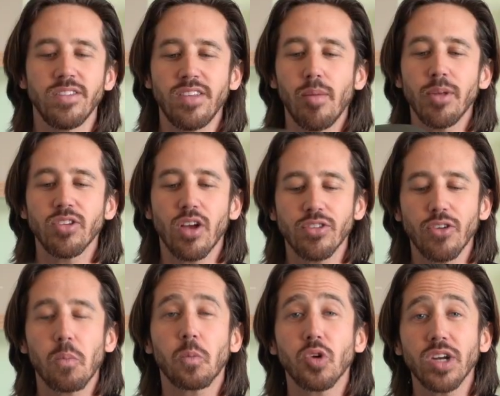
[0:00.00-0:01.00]
This helmet's
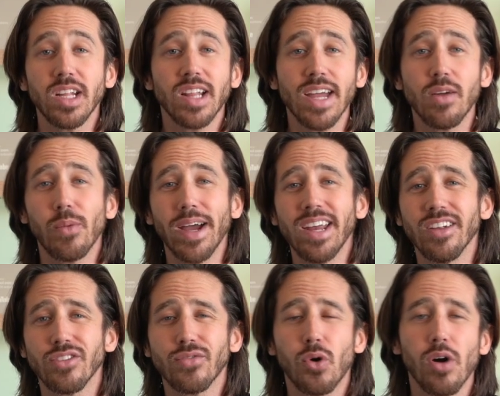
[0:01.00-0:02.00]
also pretty lightweight.
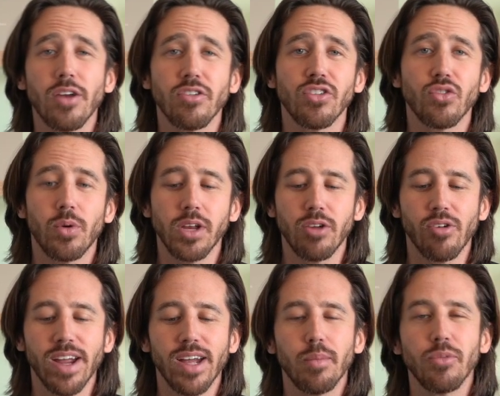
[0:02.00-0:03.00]
It's 420
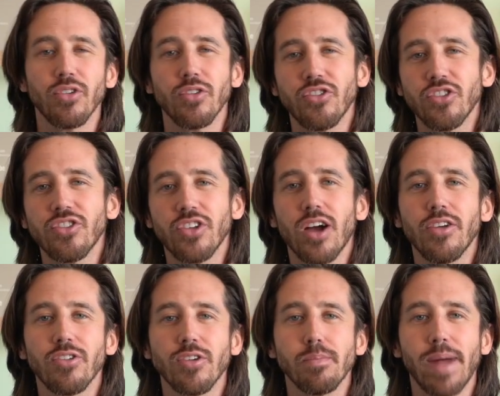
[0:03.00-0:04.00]
grams or just
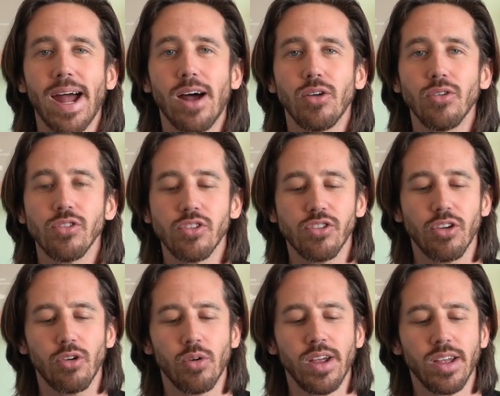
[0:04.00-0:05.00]
under a pound.
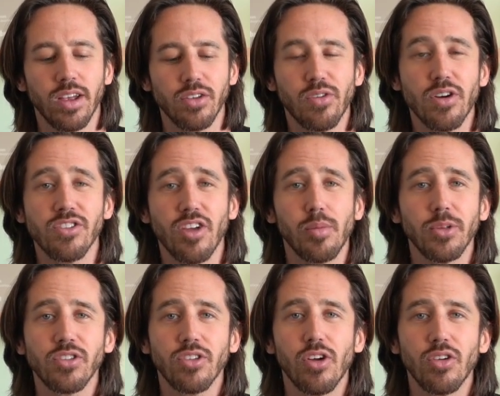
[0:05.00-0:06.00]
So as far as
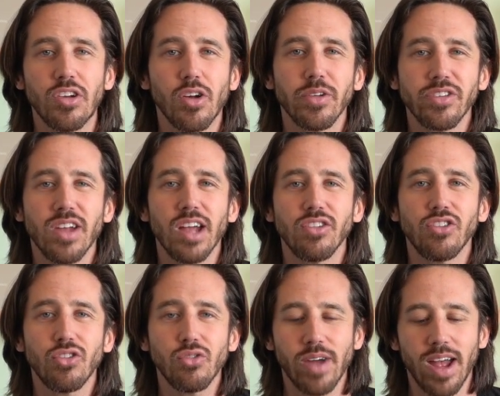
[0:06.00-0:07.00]
helmets go, you know, it's not
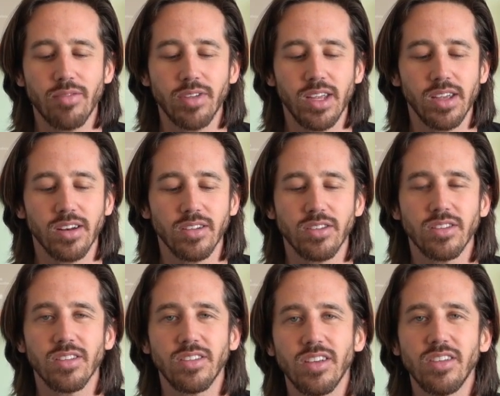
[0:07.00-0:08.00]
too heavy and
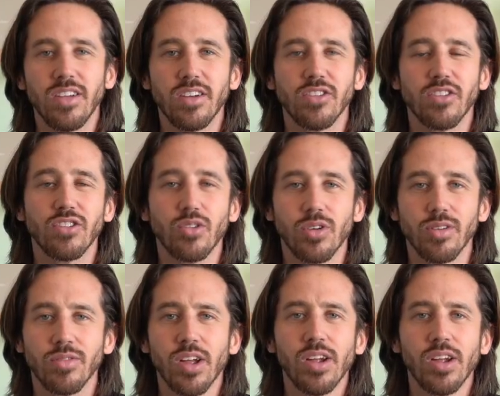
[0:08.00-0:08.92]
it's, it's easy to just sort of